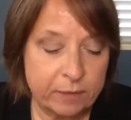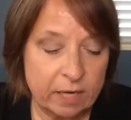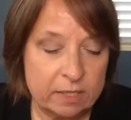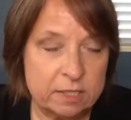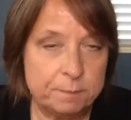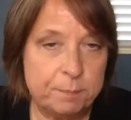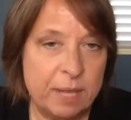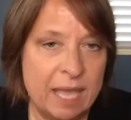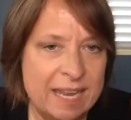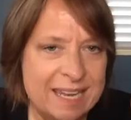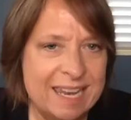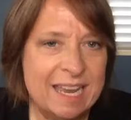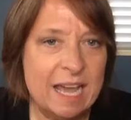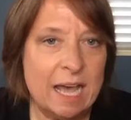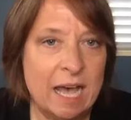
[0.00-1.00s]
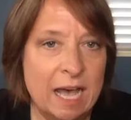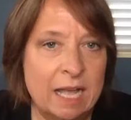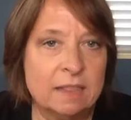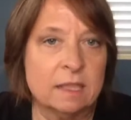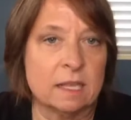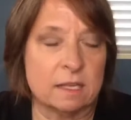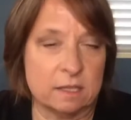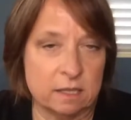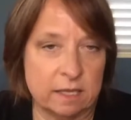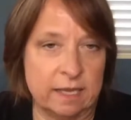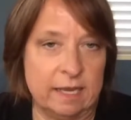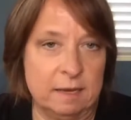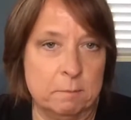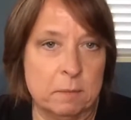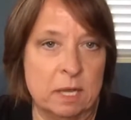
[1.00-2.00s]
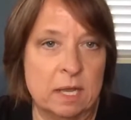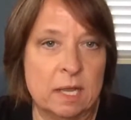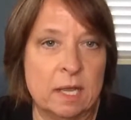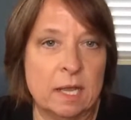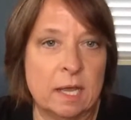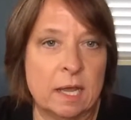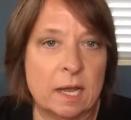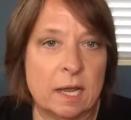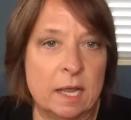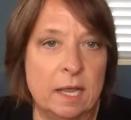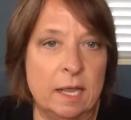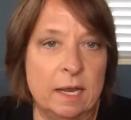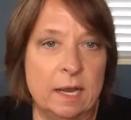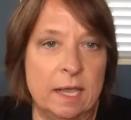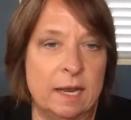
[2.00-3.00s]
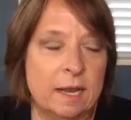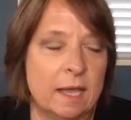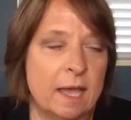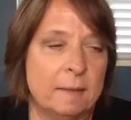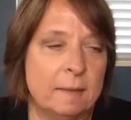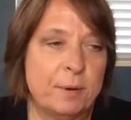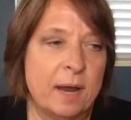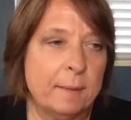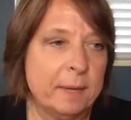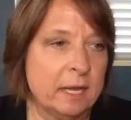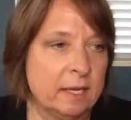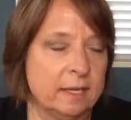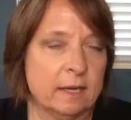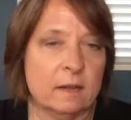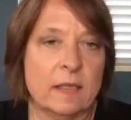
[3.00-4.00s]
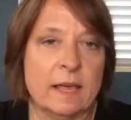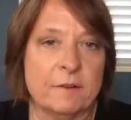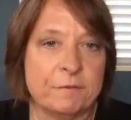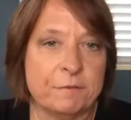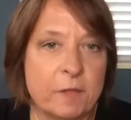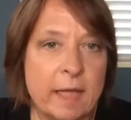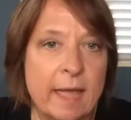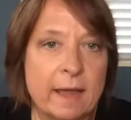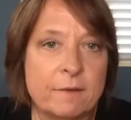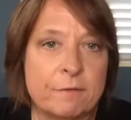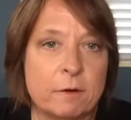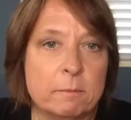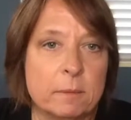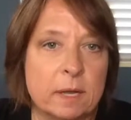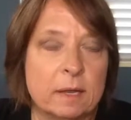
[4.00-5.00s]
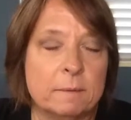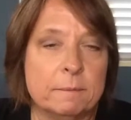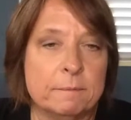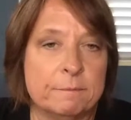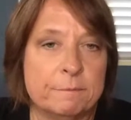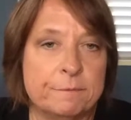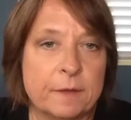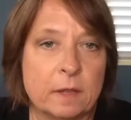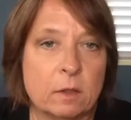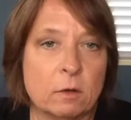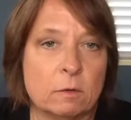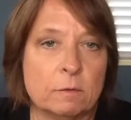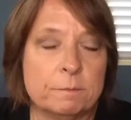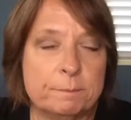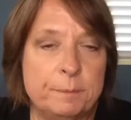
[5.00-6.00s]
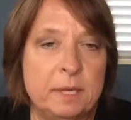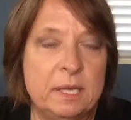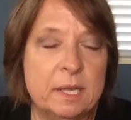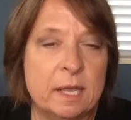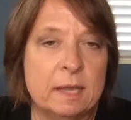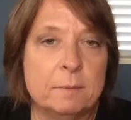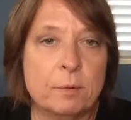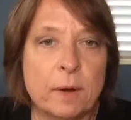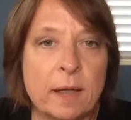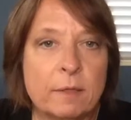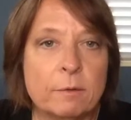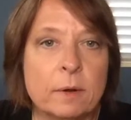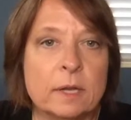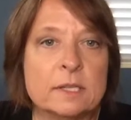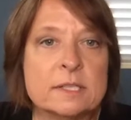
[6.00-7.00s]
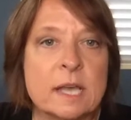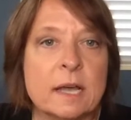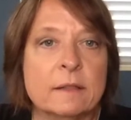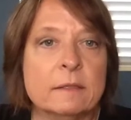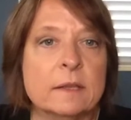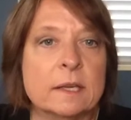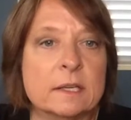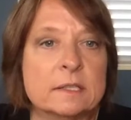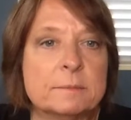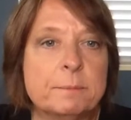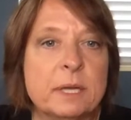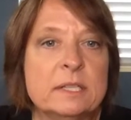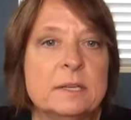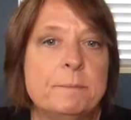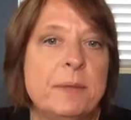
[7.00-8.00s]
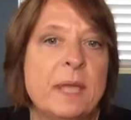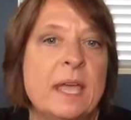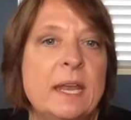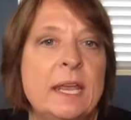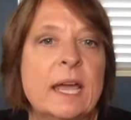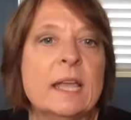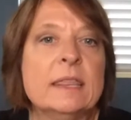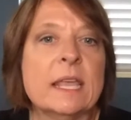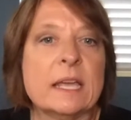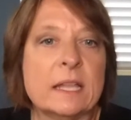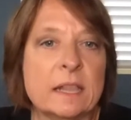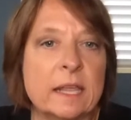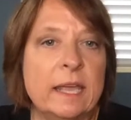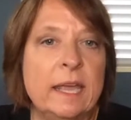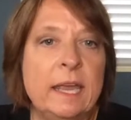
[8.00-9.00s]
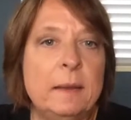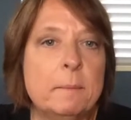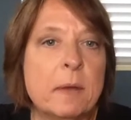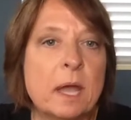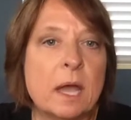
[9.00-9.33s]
Depending on the claim, and I'm probably going to get a lot of flack from my fellow PA brethrens on this, but depending on the claim,